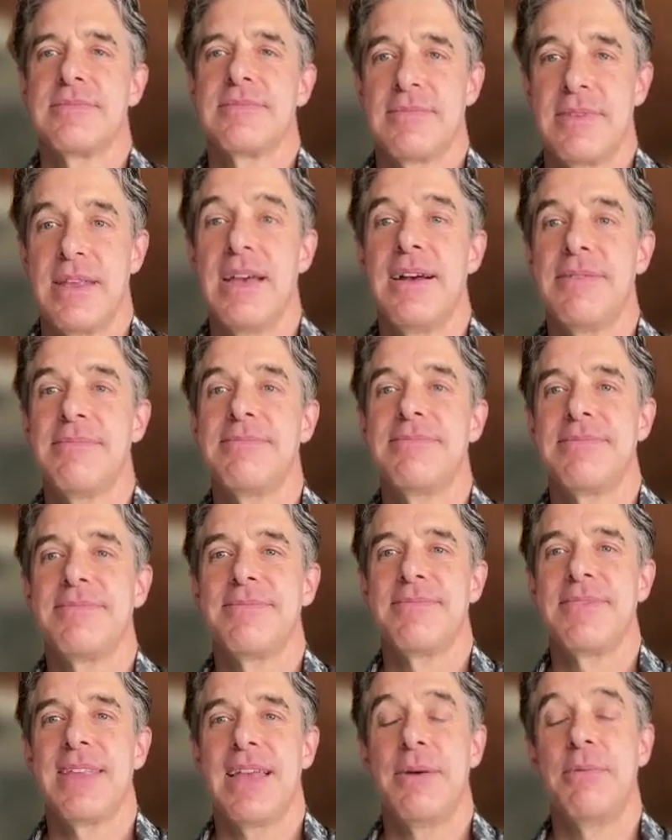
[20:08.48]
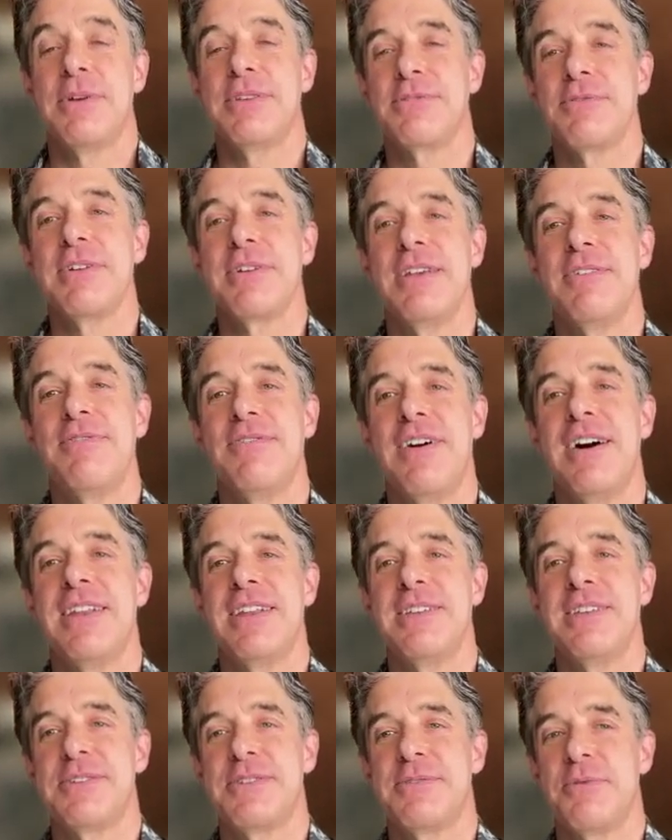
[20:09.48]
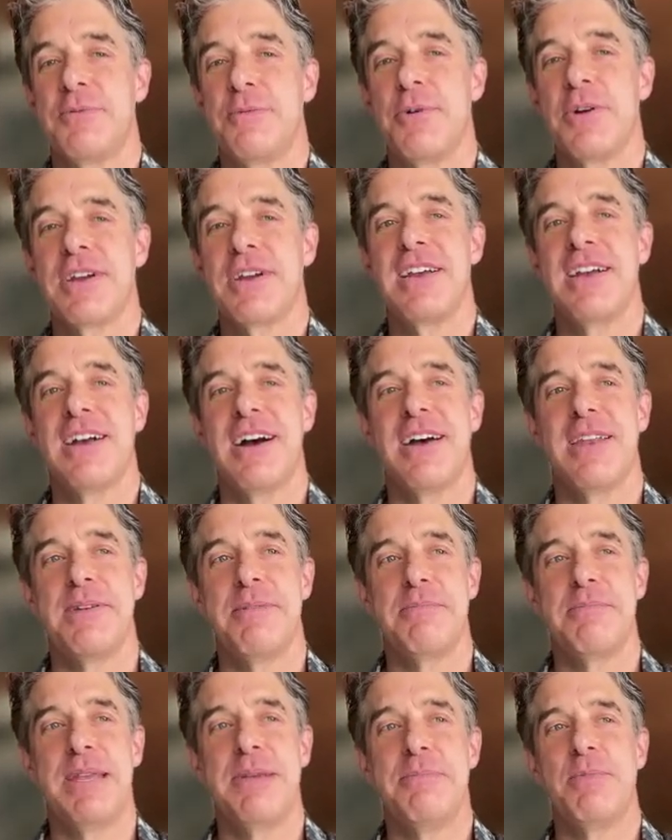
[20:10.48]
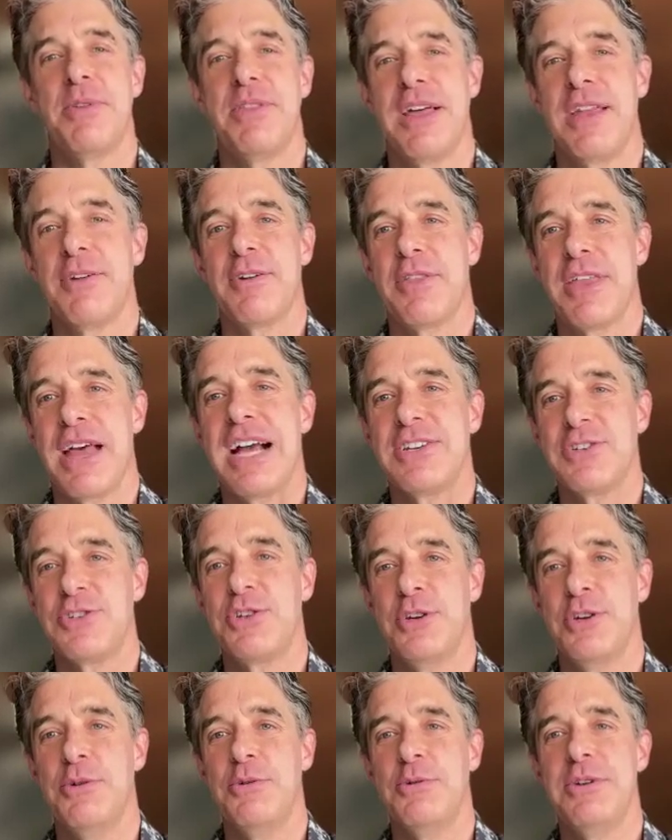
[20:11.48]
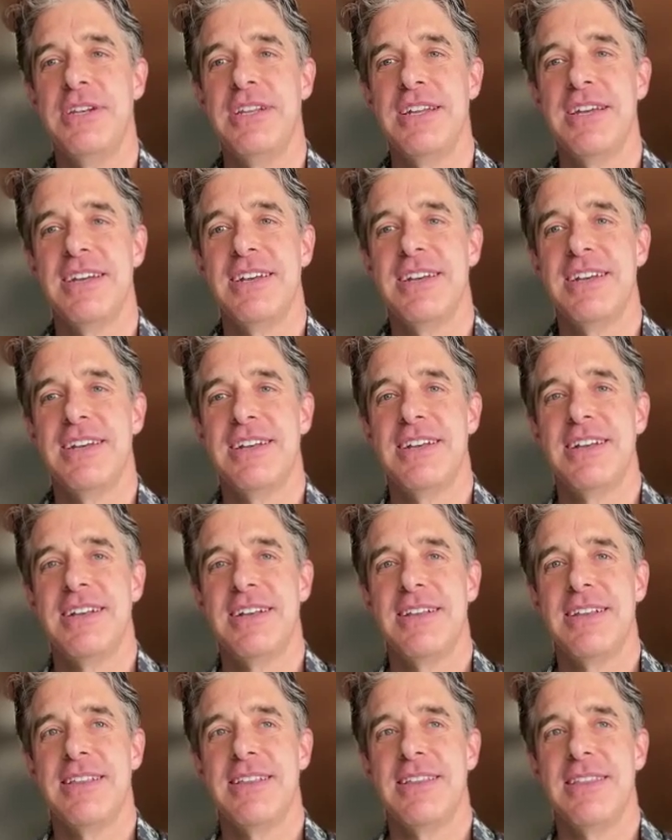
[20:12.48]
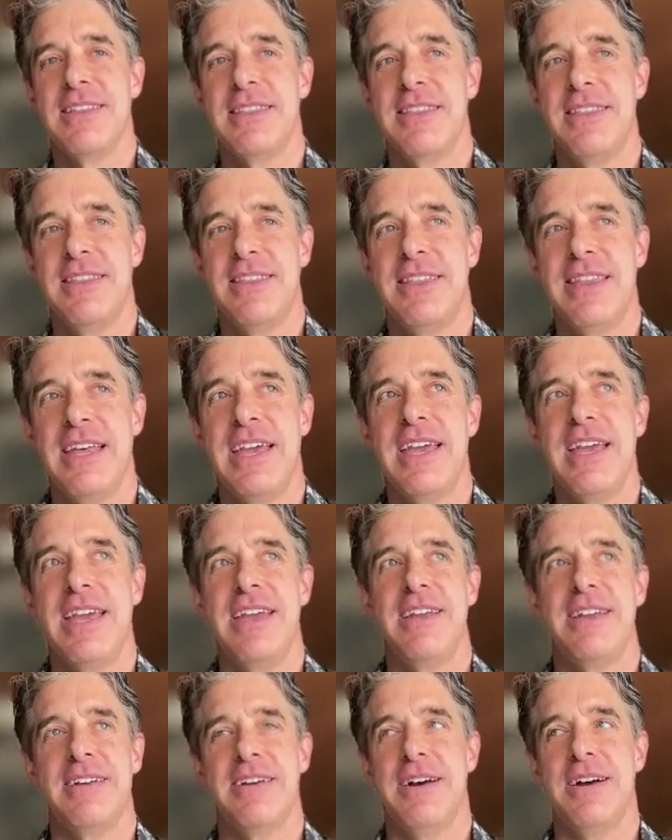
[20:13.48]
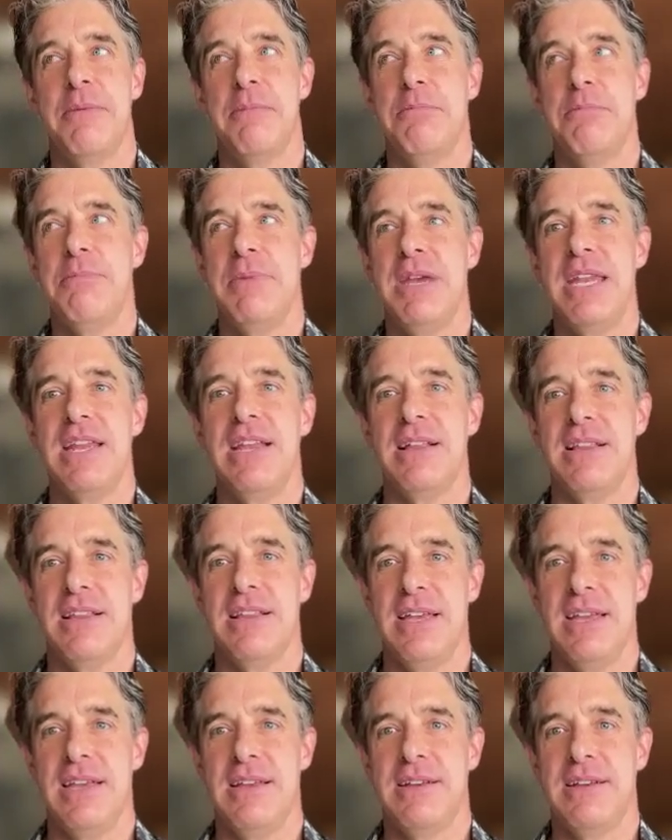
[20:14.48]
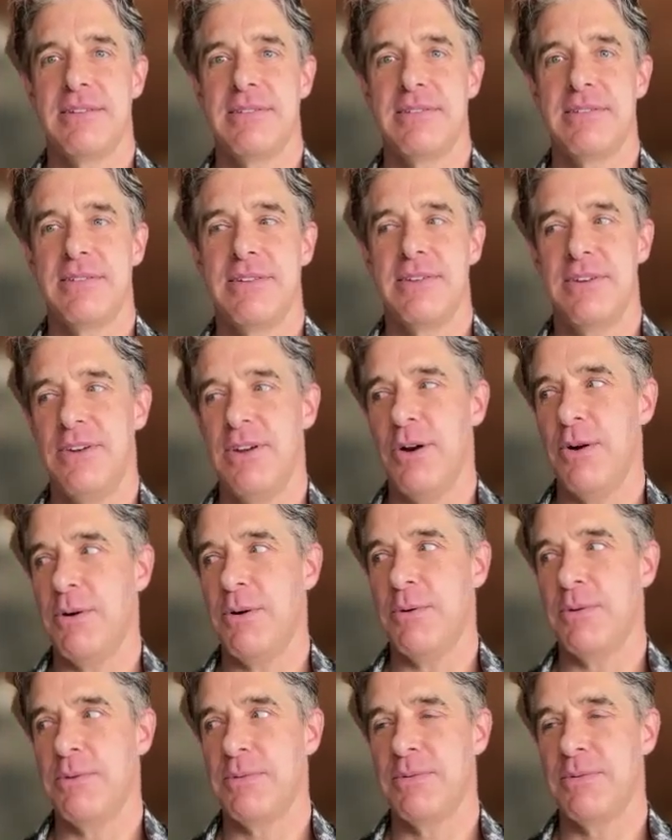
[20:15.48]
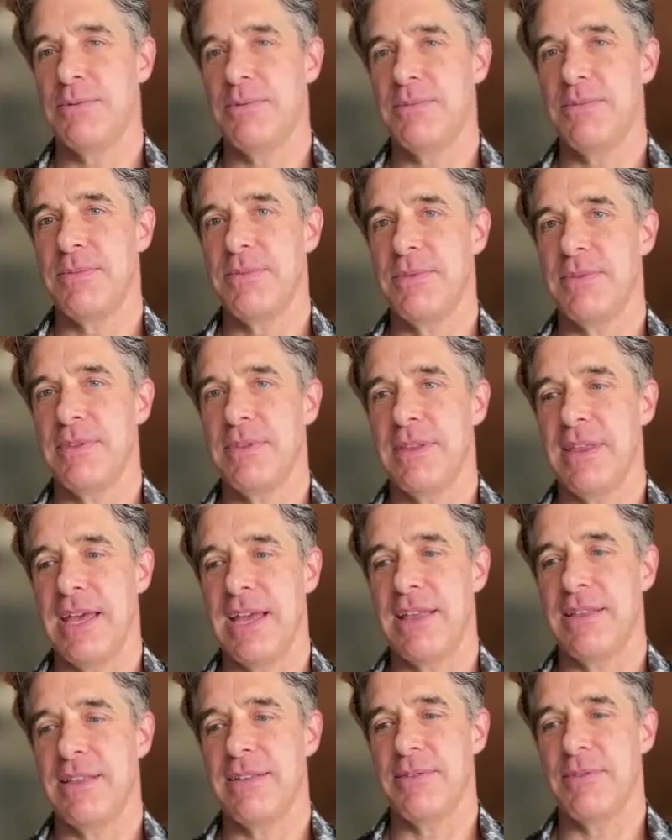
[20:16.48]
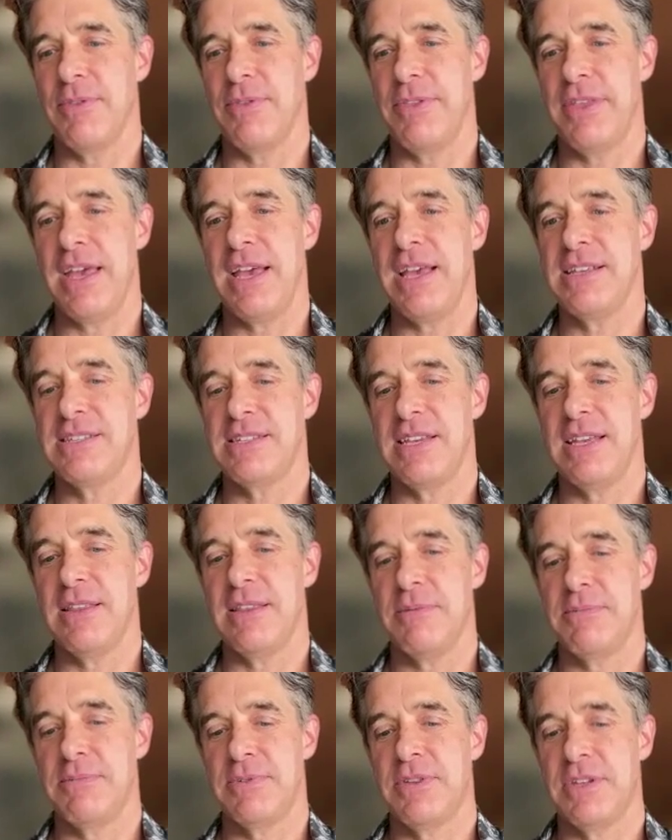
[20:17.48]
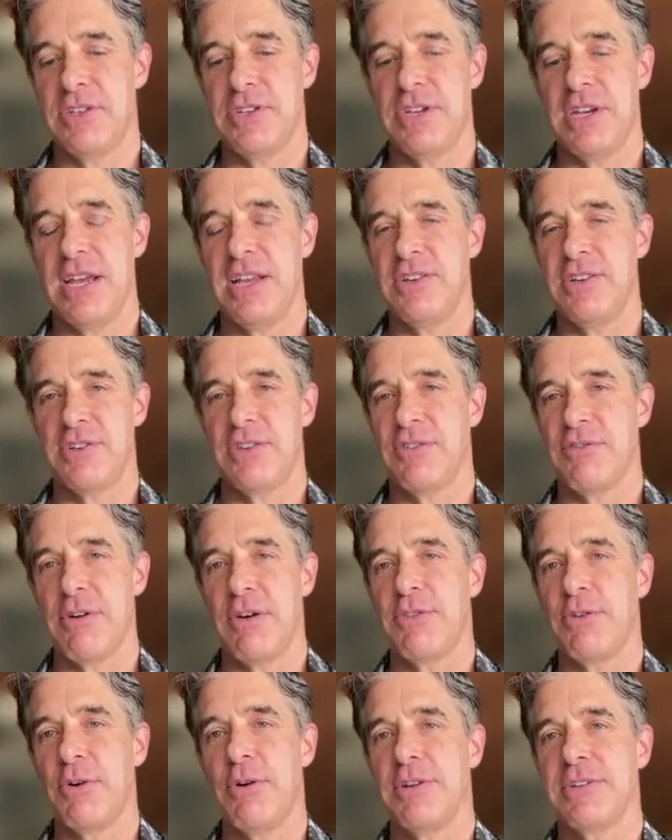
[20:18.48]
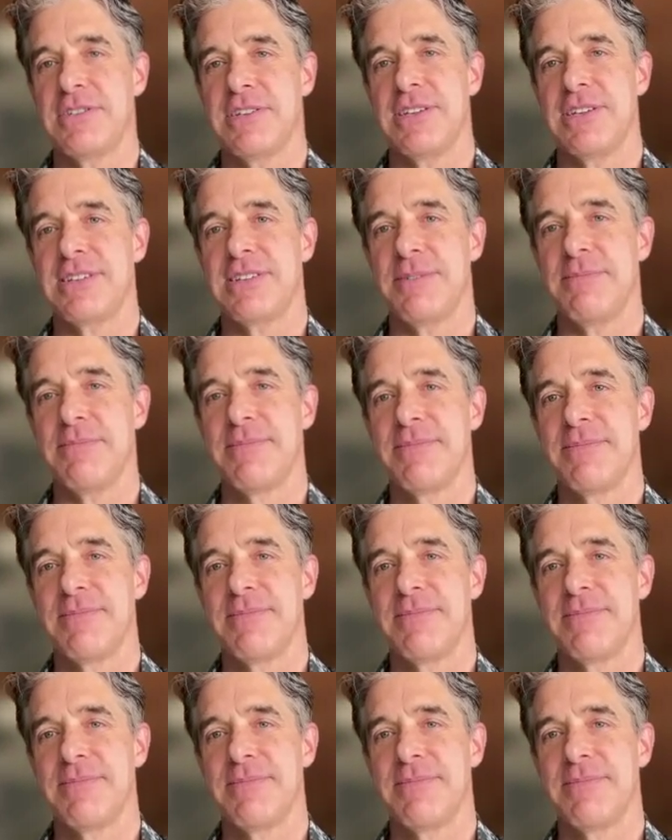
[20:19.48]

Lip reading: Yeah. And what's really fun is working on people that are that tuned, they immediately know, like they see the change throughout the whole system.